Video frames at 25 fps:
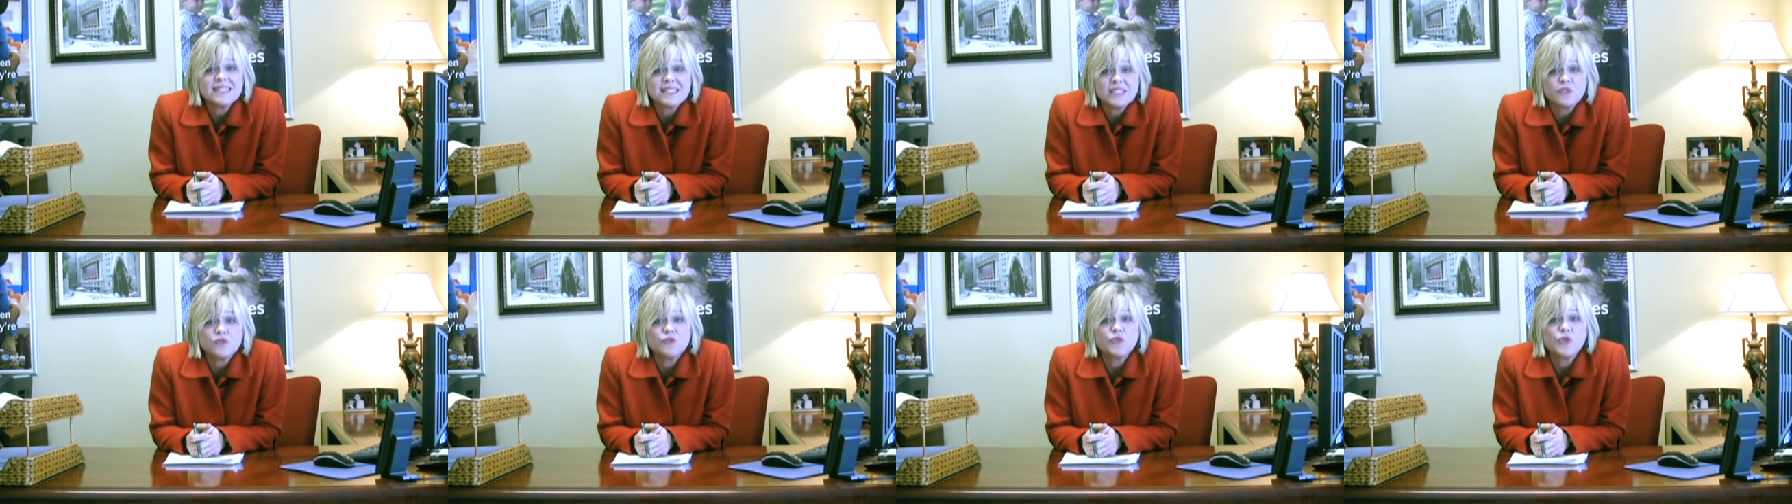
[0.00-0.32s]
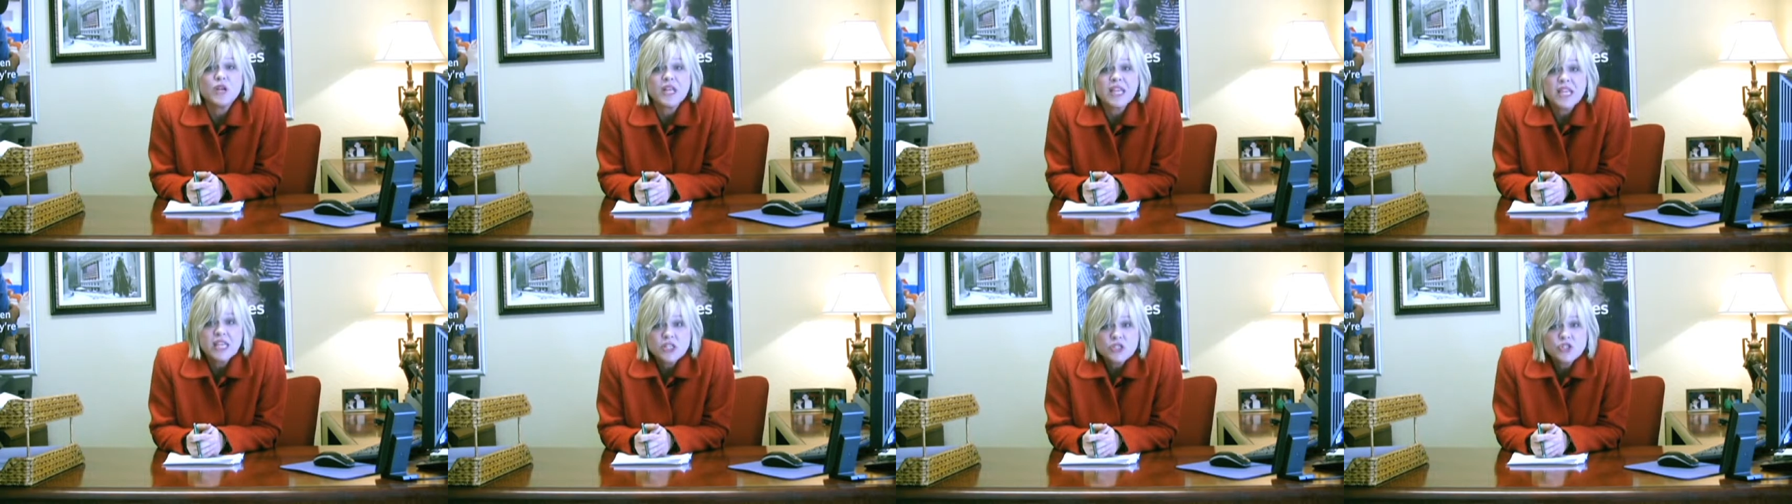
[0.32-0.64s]

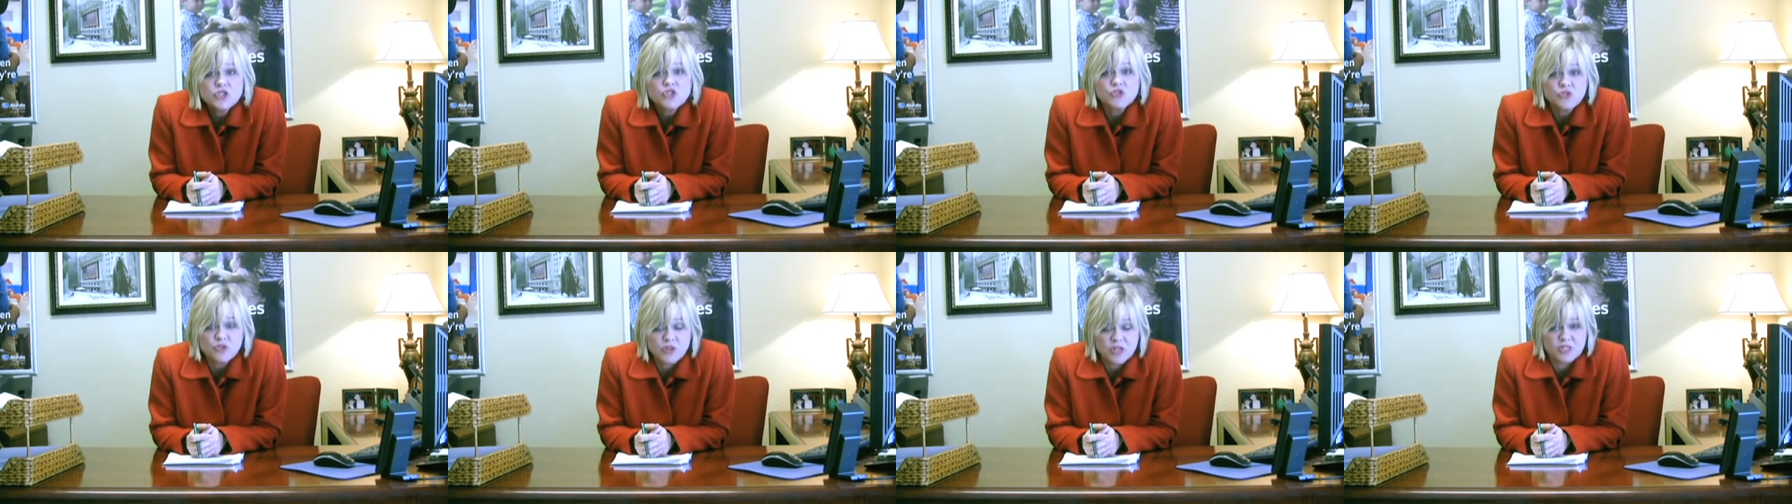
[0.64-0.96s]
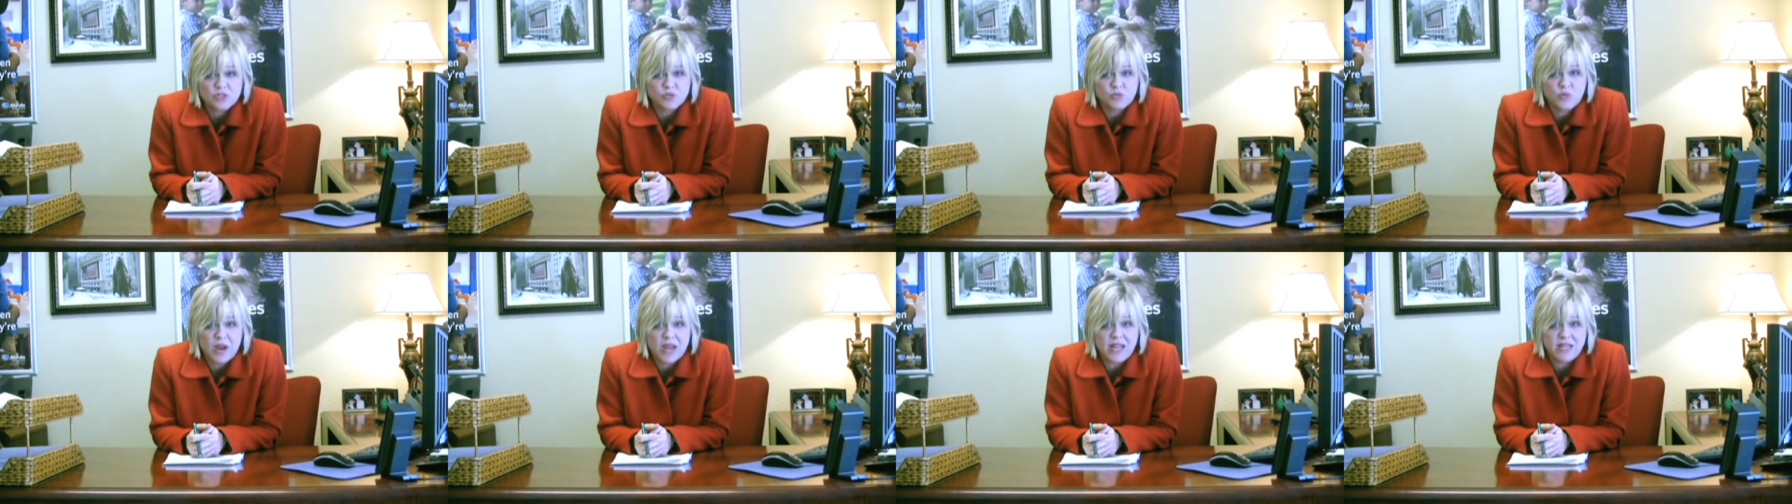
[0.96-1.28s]
different
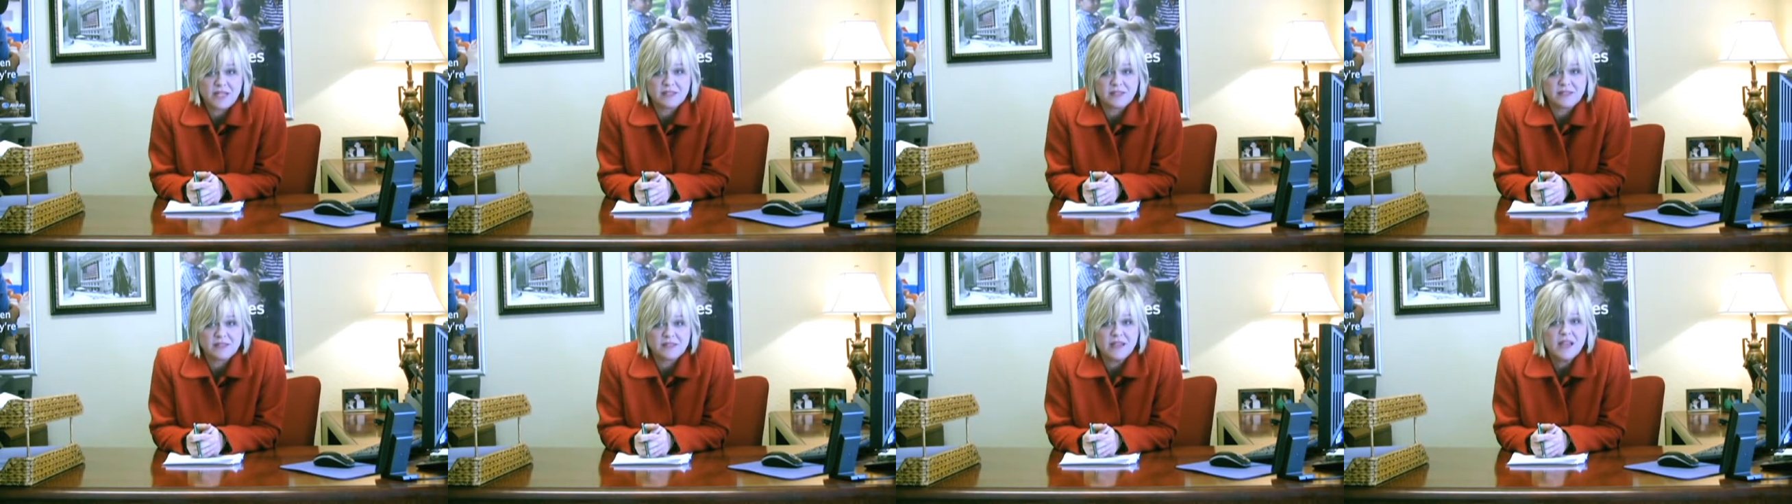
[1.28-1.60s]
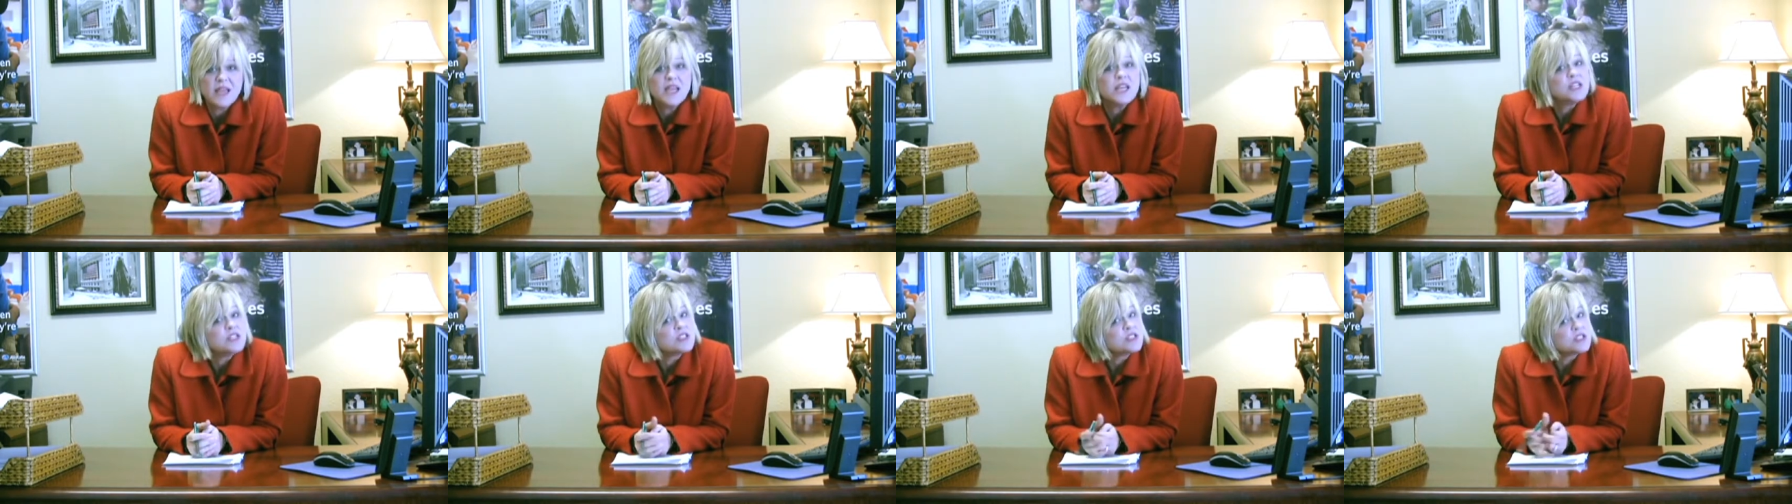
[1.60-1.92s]
insurance rates.
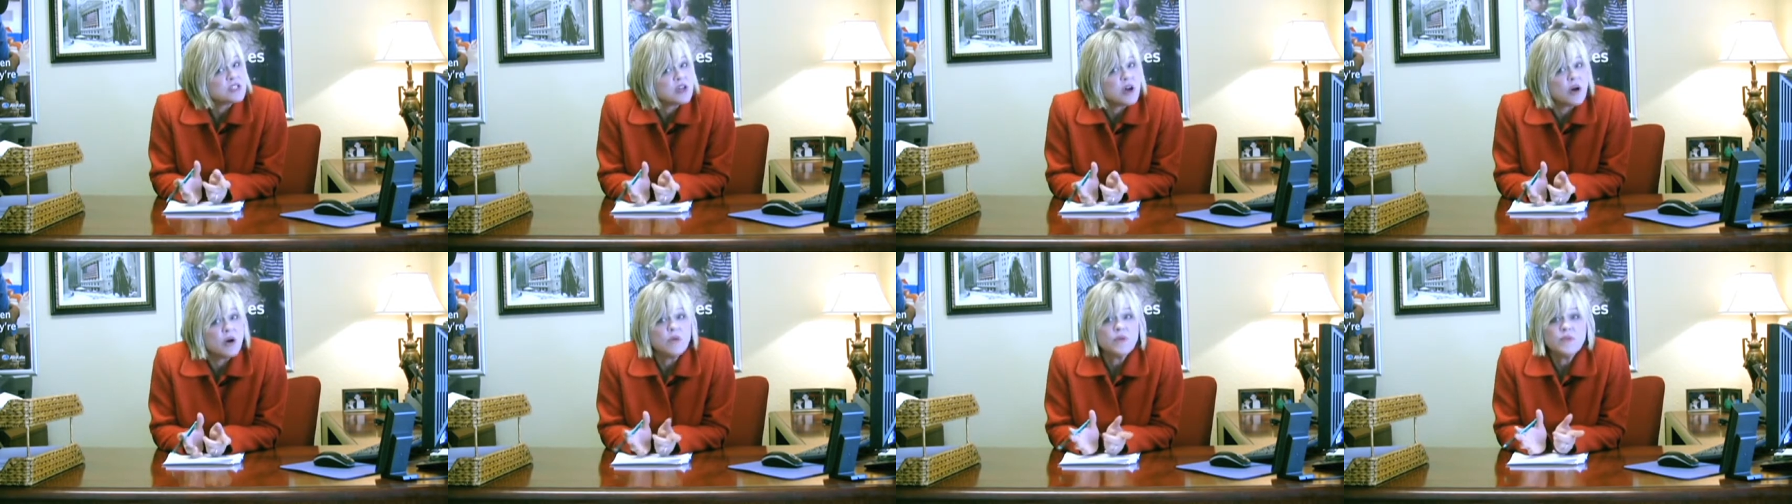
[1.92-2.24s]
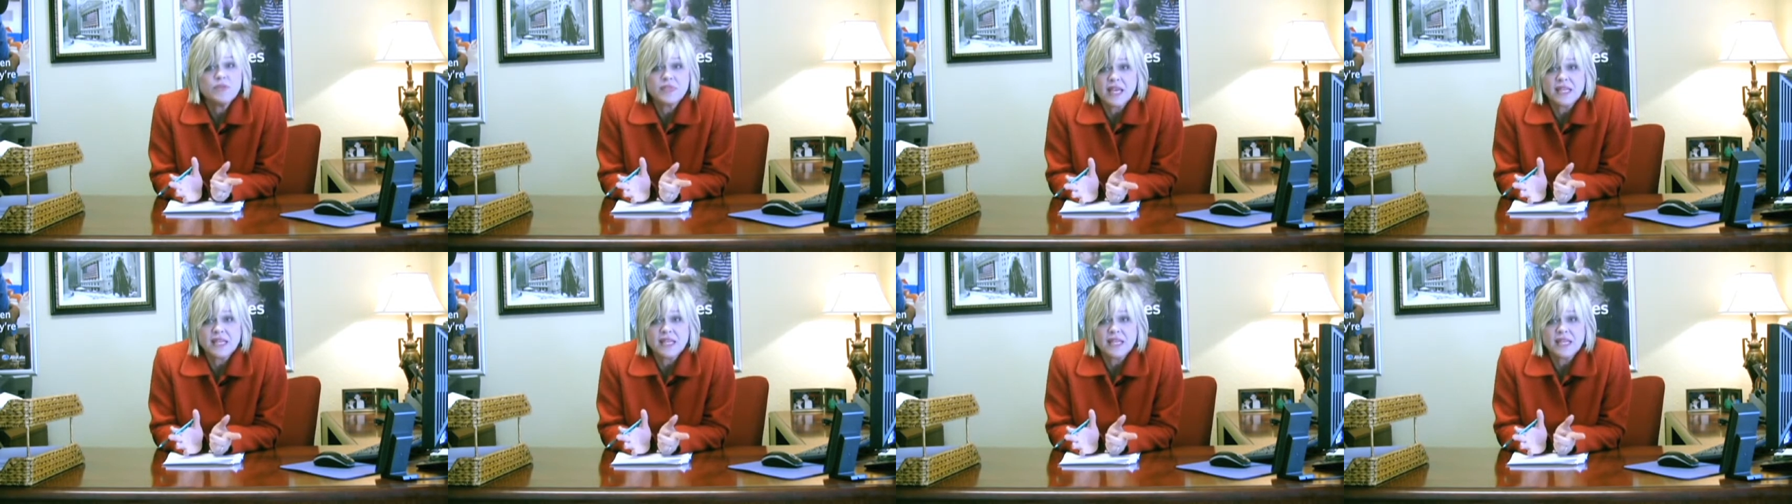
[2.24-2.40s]
So